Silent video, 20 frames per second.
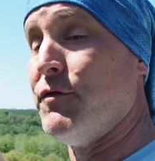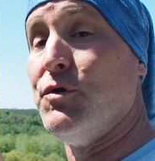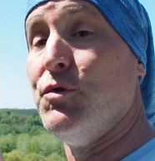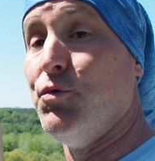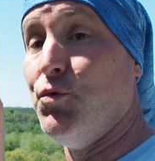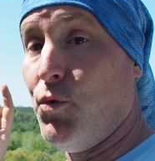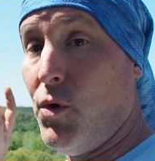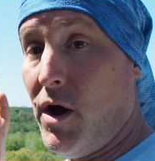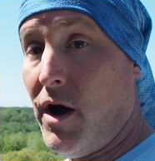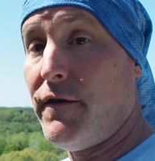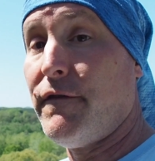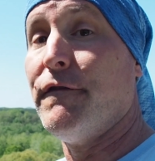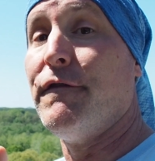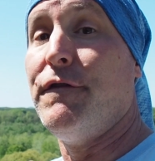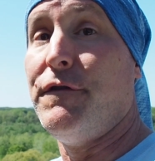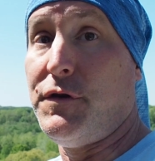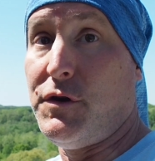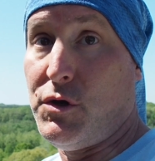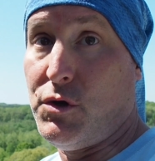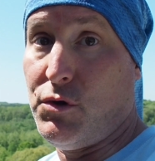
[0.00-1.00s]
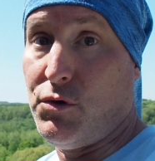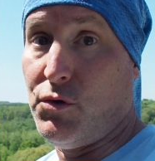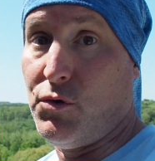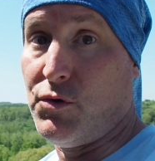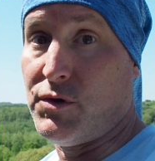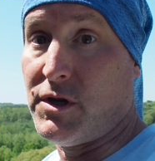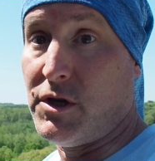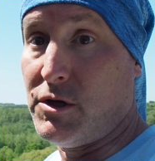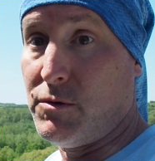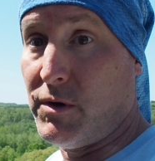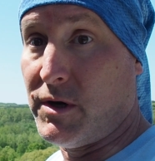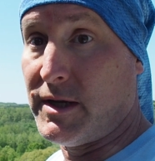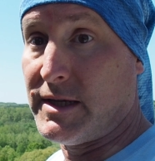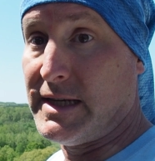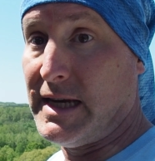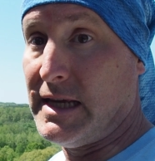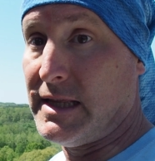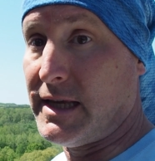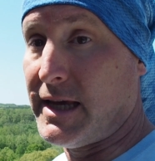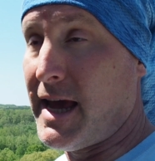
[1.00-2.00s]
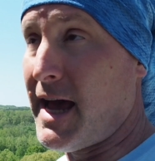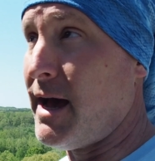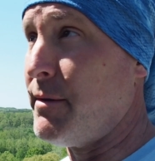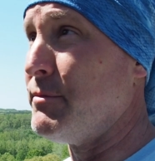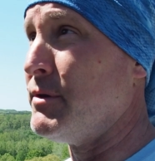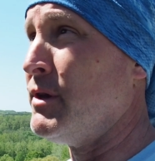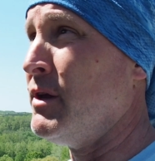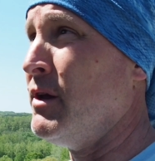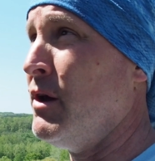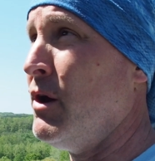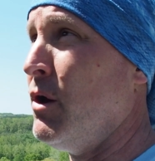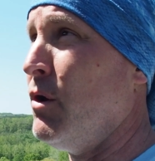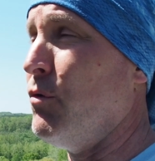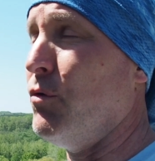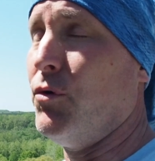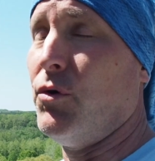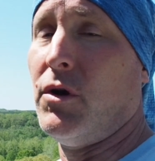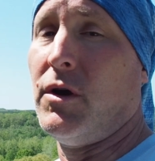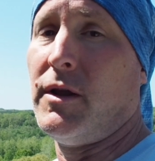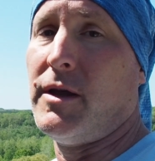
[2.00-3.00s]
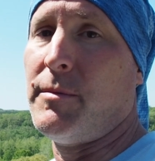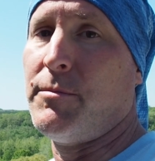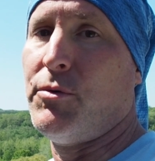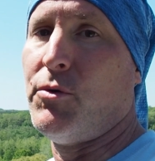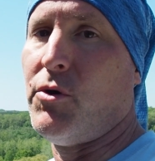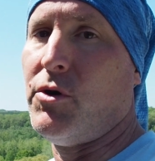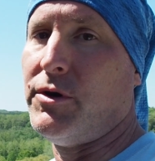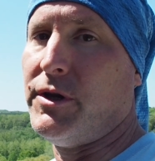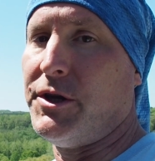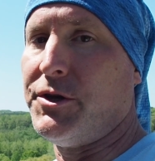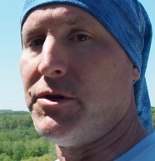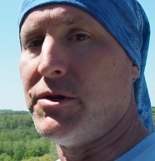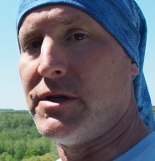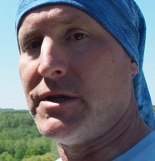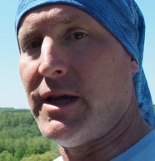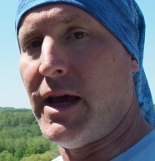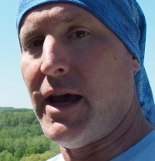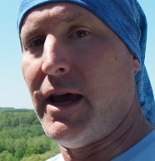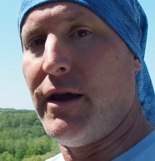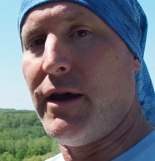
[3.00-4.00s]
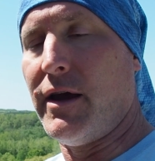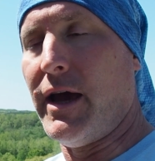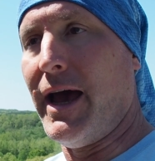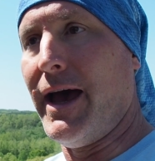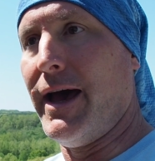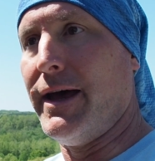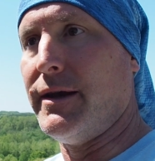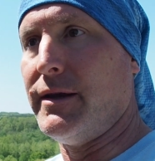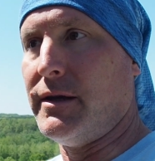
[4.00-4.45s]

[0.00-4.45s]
you want views and you want to stay at the cabin, really important that you stay at,